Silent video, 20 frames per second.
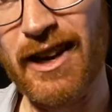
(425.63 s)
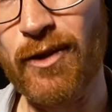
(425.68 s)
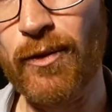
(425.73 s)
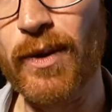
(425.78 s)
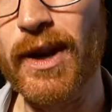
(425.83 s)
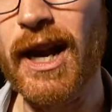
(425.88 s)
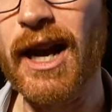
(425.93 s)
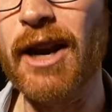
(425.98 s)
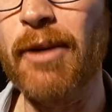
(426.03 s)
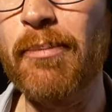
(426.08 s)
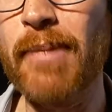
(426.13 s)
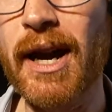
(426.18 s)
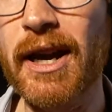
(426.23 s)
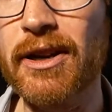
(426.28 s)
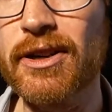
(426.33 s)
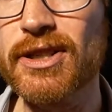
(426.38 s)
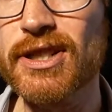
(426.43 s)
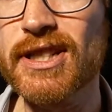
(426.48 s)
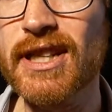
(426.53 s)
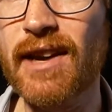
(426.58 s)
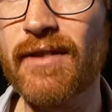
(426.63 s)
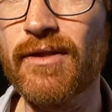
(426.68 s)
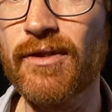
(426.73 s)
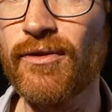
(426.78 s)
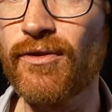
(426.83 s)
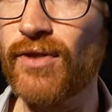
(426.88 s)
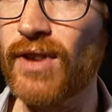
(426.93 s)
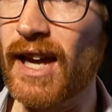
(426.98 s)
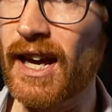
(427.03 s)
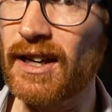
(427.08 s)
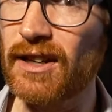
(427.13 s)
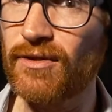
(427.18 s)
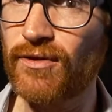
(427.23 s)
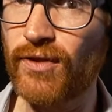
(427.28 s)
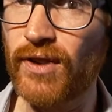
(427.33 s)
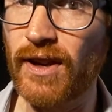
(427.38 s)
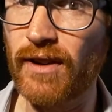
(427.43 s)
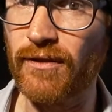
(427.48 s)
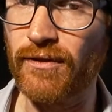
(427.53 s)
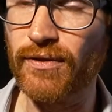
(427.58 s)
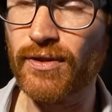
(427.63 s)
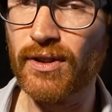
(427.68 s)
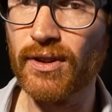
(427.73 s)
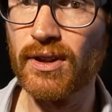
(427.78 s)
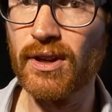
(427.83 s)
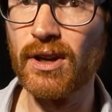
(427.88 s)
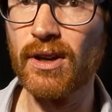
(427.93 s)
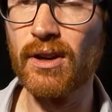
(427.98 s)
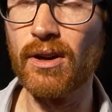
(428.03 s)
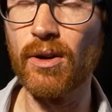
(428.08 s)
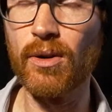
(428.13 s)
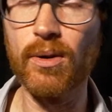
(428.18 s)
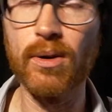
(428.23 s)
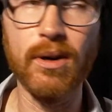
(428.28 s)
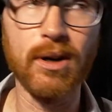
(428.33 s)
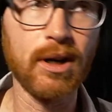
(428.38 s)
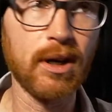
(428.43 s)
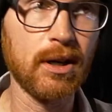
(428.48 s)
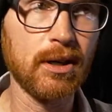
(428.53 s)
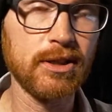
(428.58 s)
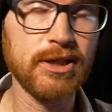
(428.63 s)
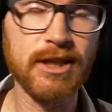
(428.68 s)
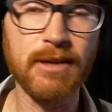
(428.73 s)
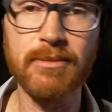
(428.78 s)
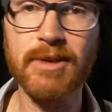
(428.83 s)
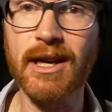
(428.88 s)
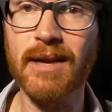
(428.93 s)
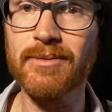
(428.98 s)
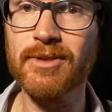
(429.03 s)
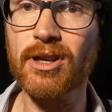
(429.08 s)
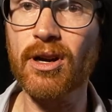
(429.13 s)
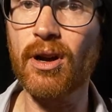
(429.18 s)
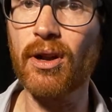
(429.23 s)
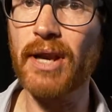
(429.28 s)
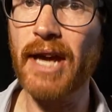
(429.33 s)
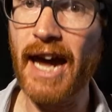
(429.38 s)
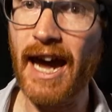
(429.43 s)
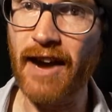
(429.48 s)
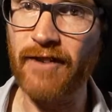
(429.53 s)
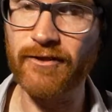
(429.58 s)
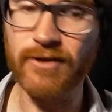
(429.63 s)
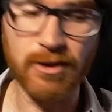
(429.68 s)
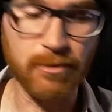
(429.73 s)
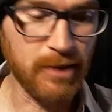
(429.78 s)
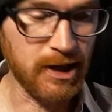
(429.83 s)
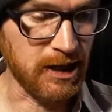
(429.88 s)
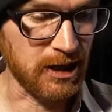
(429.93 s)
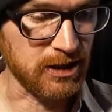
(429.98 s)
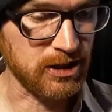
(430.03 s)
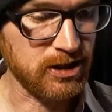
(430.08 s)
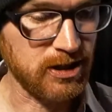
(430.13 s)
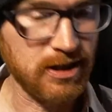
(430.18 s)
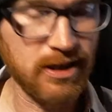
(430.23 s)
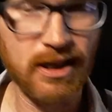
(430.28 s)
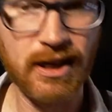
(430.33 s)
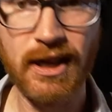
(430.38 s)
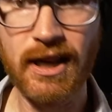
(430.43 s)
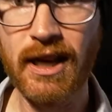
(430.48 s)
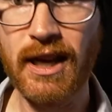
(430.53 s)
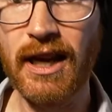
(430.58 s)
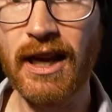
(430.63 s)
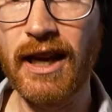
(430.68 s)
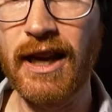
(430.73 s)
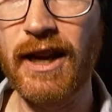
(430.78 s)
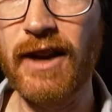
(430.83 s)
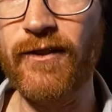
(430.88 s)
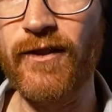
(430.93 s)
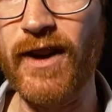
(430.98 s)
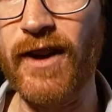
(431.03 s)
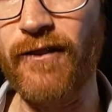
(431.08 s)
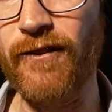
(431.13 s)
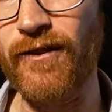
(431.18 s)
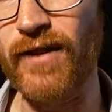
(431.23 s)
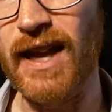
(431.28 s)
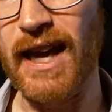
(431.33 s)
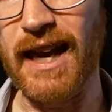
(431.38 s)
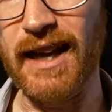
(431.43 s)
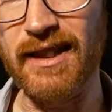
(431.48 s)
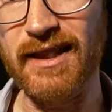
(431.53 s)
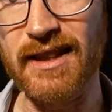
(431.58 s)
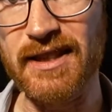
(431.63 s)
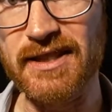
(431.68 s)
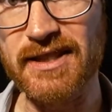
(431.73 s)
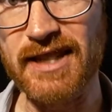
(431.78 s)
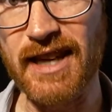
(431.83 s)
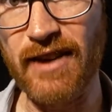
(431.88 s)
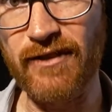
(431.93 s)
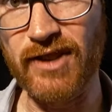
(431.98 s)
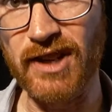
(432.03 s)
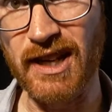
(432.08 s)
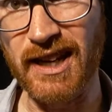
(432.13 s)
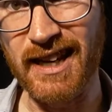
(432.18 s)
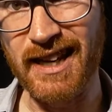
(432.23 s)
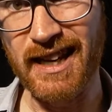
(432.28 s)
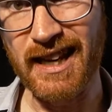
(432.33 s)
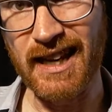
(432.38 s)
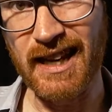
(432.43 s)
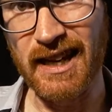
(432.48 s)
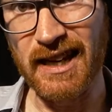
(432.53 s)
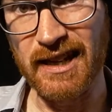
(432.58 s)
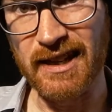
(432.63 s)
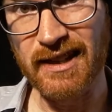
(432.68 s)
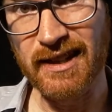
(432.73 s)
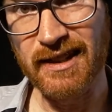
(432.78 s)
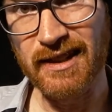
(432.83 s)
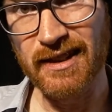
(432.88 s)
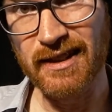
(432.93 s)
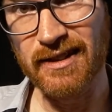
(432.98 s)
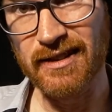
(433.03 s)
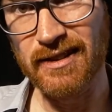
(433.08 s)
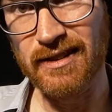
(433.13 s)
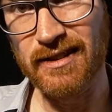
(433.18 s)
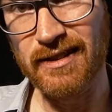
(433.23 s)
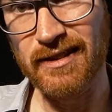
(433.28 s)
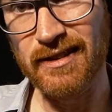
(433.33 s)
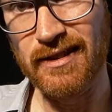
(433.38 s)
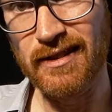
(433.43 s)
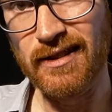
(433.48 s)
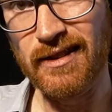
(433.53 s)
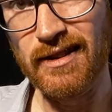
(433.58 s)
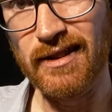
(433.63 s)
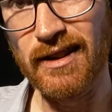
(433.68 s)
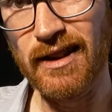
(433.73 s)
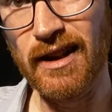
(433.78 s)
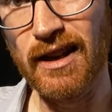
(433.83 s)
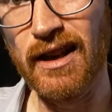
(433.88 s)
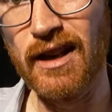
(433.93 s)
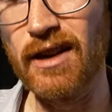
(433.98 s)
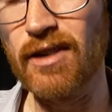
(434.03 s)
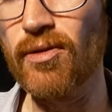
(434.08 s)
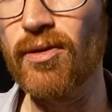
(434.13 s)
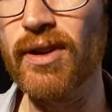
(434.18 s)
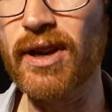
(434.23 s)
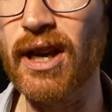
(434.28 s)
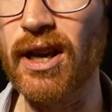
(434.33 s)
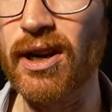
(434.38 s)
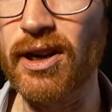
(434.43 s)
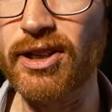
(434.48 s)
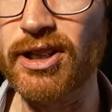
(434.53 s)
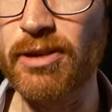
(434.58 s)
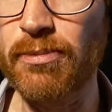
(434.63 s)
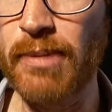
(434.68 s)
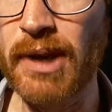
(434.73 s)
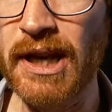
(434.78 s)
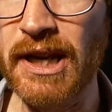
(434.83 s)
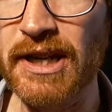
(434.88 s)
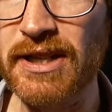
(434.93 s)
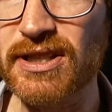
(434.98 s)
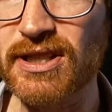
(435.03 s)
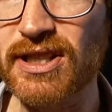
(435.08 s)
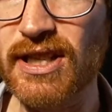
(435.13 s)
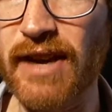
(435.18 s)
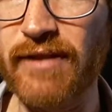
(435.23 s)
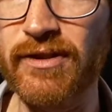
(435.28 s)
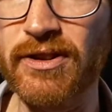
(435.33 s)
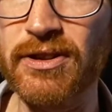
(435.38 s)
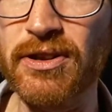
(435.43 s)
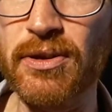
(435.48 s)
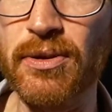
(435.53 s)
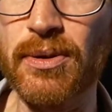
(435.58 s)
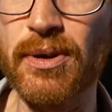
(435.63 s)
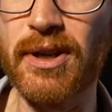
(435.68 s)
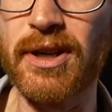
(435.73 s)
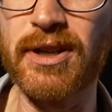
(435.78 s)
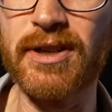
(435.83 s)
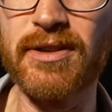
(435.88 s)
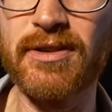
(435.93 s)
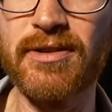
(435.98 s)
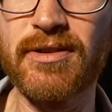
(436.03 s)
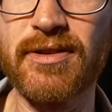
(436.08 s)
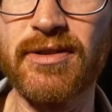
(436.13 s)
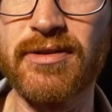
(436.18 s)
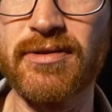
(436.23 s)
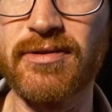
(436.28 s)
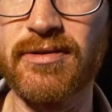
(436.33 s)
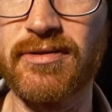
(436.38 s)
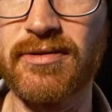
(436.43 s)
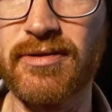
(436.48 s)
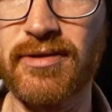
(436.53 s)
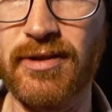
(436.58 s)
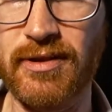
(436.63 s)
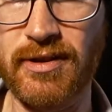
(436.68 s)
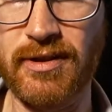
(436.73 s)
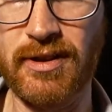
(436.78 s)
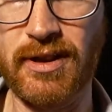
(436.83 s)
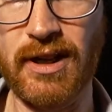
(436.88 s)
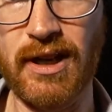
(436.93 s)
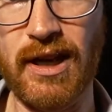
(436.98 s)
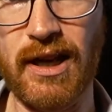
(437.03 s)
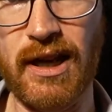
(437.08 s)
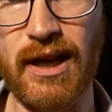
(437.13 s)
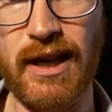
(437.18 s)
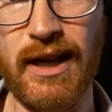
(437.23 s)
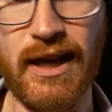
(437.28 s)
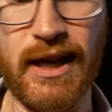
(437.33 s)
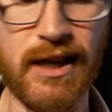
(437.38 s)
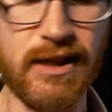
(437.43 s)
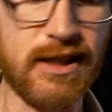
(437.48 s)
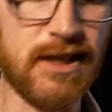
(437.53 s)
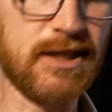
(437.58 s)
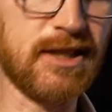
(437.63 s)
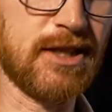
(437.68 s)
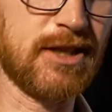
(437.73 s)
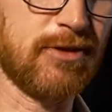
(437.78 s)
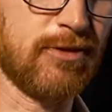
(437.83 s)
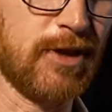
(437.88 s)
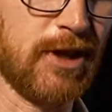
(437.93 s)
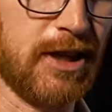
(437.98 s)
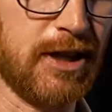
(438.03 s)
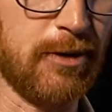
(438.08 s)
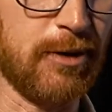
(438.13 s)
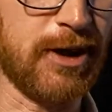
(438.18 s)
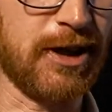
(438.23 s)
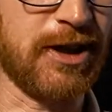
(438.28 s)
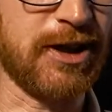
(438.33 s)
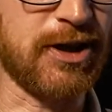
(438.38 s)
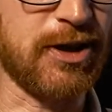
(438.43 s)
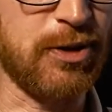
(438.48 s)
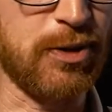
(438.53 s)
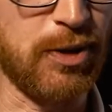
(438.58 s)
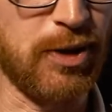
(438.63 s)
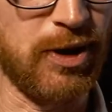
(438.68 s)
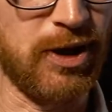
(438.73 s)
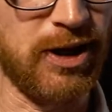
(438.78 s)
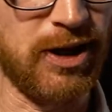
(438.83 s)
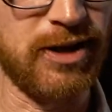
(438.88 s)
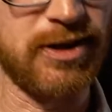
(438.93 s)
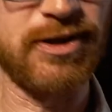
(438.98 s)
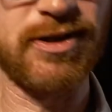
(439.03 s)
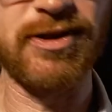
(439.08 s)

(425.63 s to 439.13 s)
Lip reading: we got a minor 7 flatted 5th, or sometimes called half diminished. If I flat the 7 again, we got our diminished 7 chord. And this is really one of the cool